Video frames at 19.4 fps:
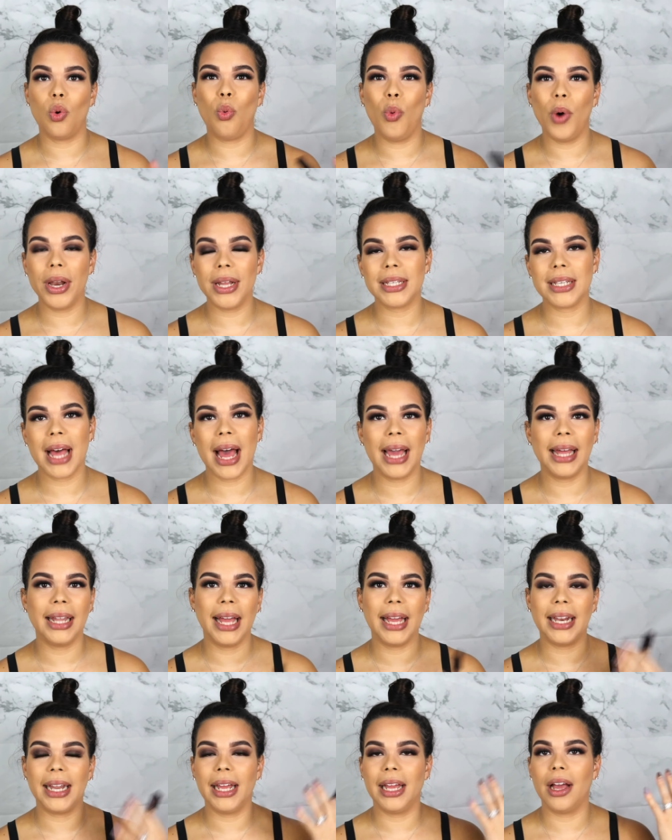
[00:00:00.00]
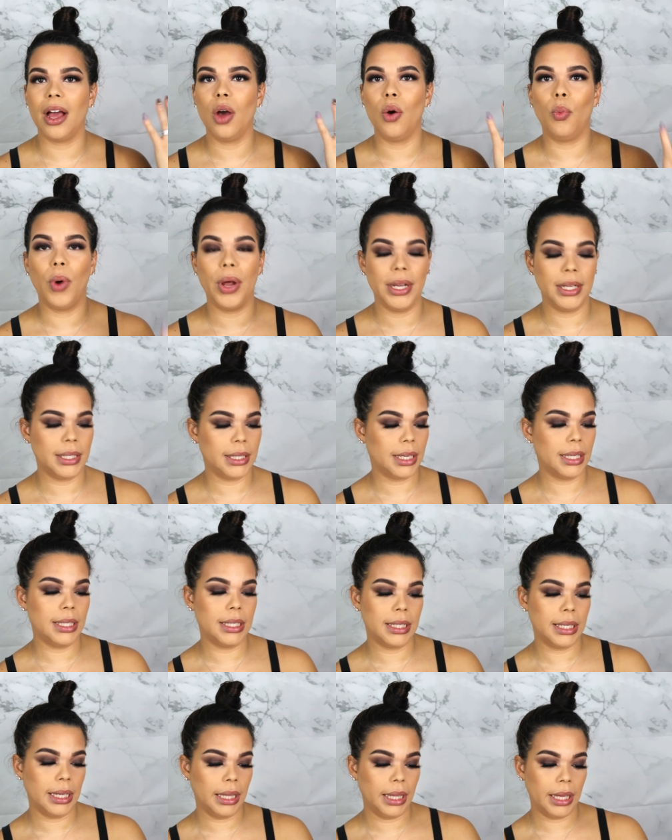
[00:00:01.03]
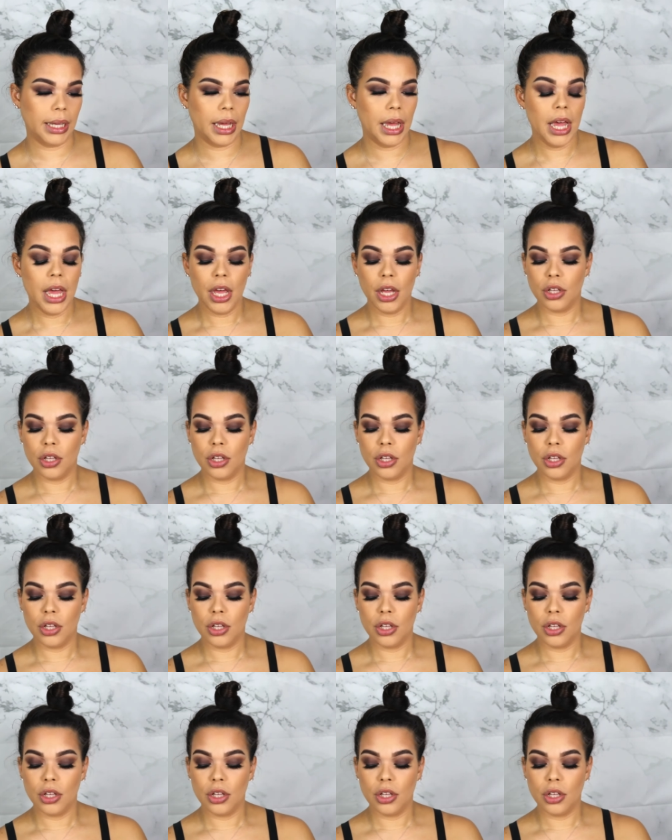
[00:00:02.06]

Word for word: What is highlighting? What is concealing?